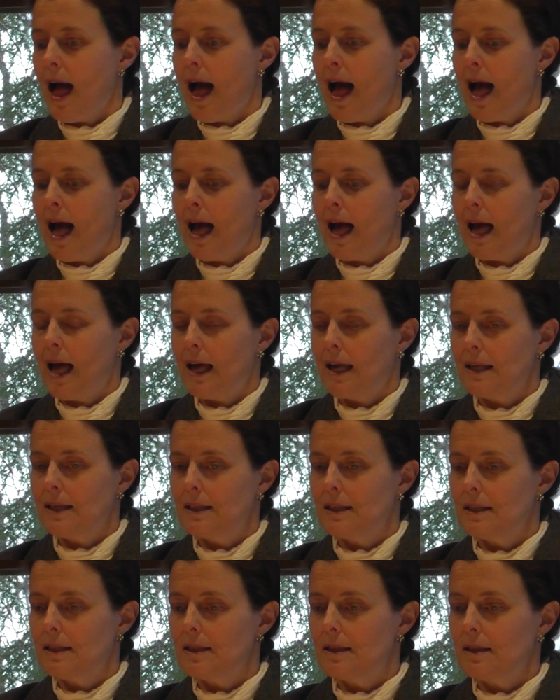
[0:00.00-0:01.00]

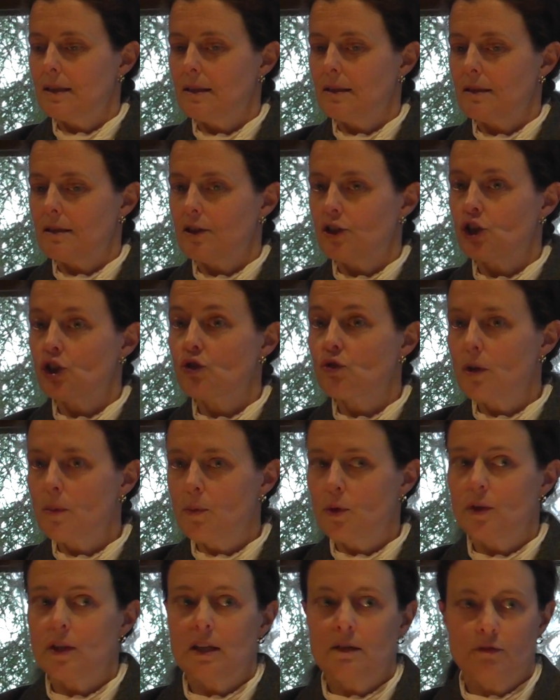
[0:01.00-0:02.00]
and
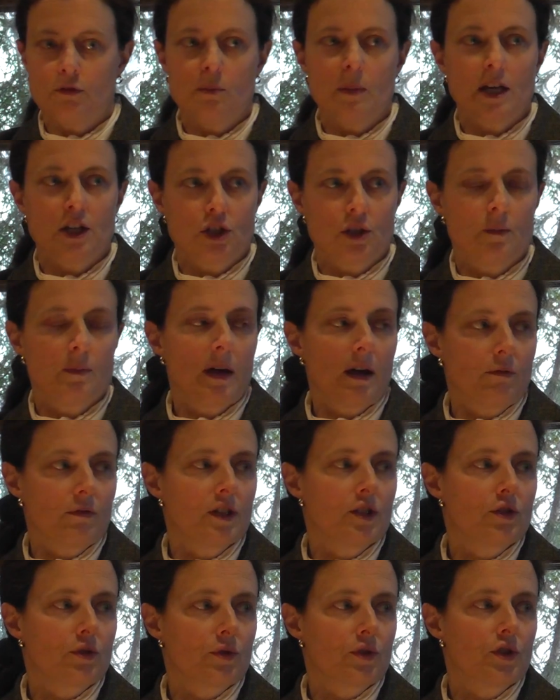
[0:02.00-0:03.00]
distribute information about
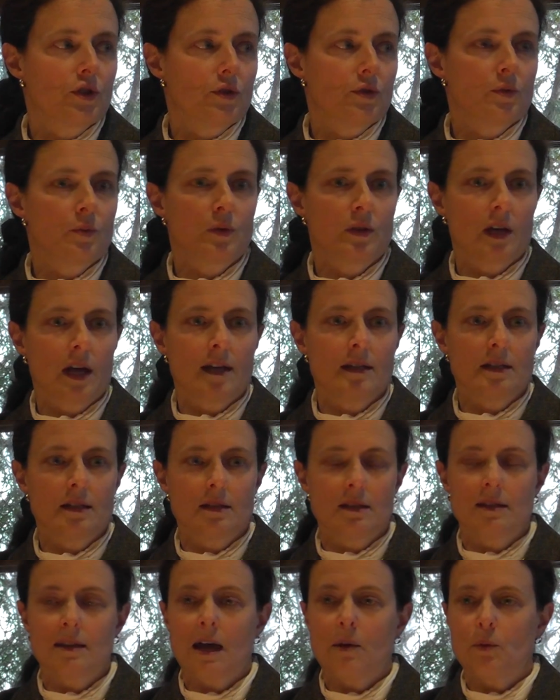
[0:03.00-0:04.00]
resource use, with the idea
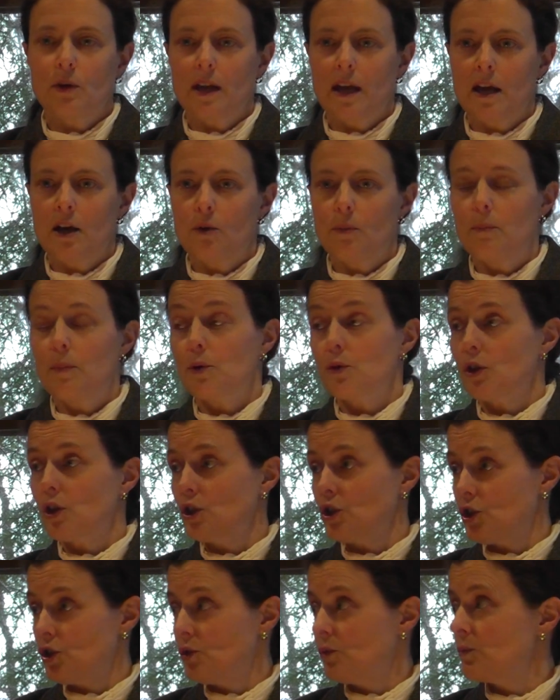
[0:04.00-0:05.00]
that that would help both
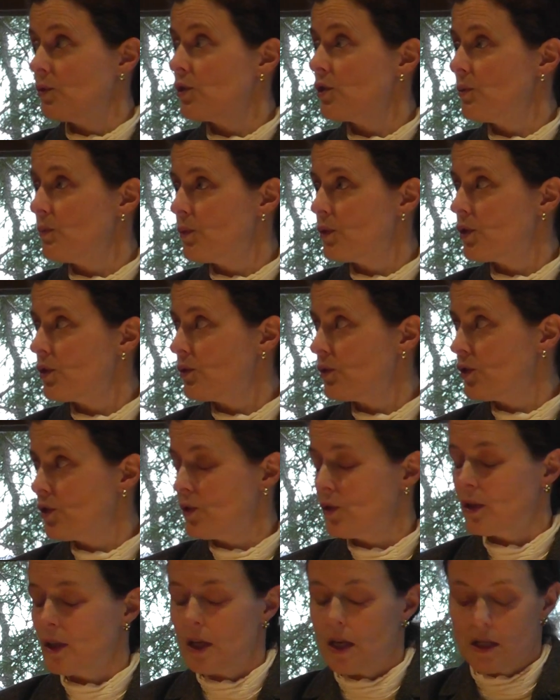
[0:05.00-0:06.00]
consumers and
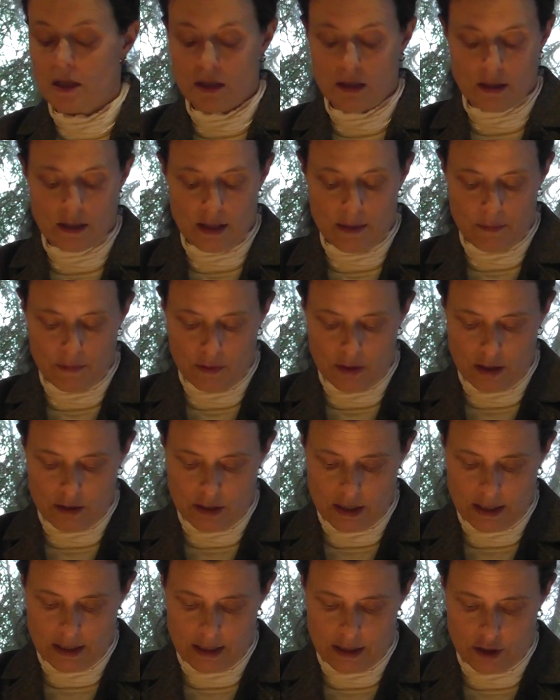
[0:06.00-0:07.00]
producers in some of their
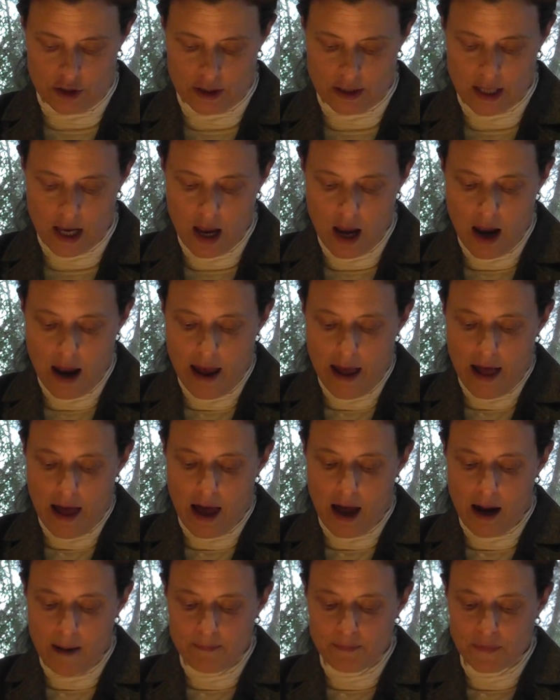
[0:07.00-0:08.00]
decisions.
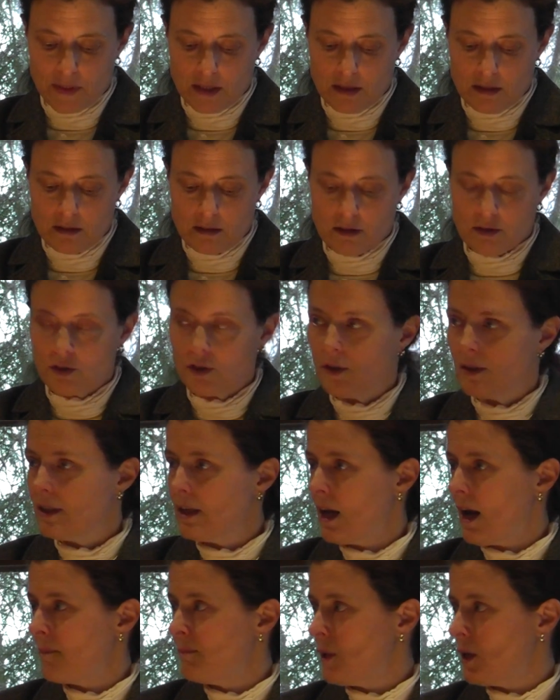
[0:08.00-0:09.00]
So as you
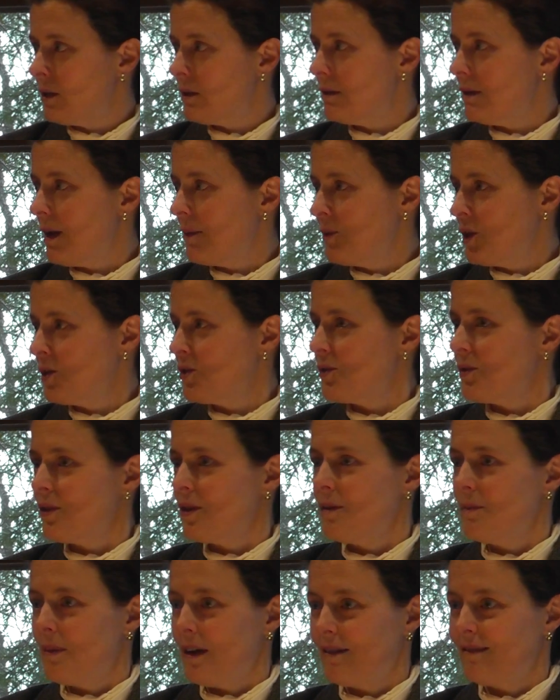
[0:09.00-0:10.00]
see, I'm not
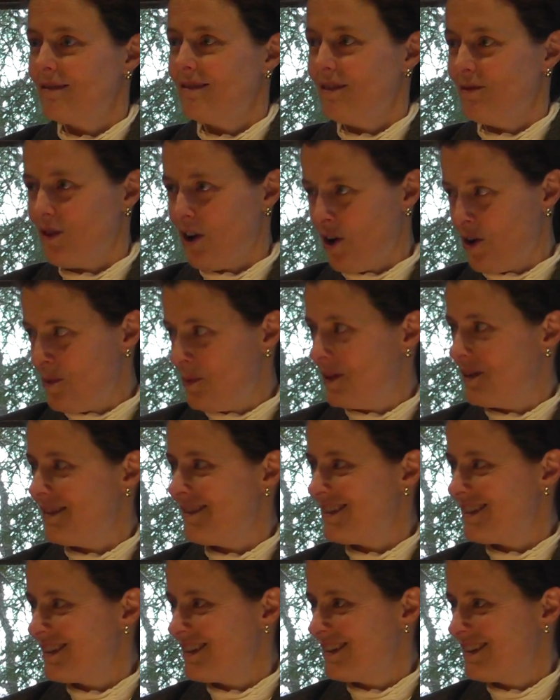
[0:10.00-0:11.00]
talking about
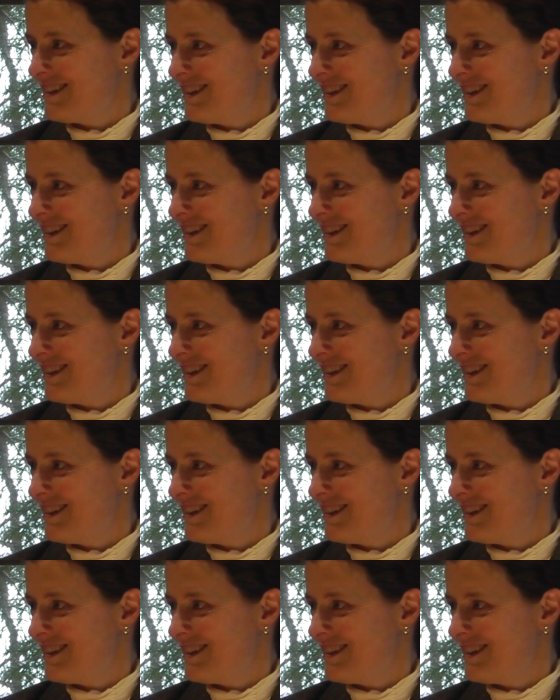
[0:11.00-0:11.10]
environment